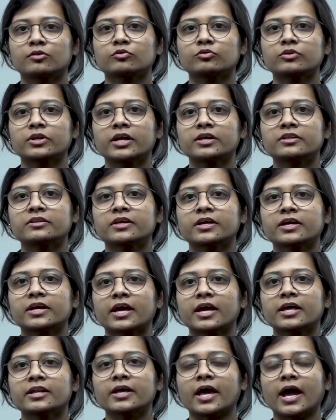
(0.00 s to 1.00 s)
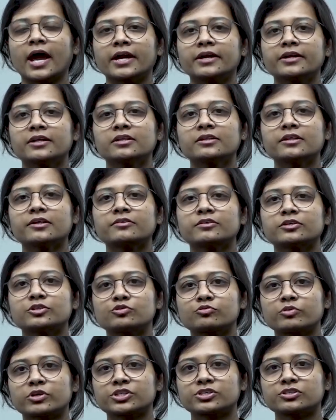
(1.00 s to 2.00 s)
so that they can handle the
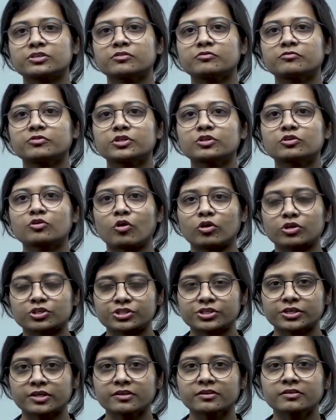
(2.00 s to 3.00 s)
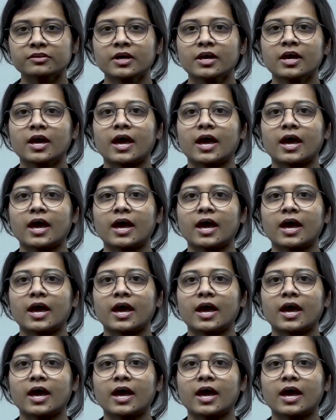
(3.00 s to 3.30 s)
situation with cautious,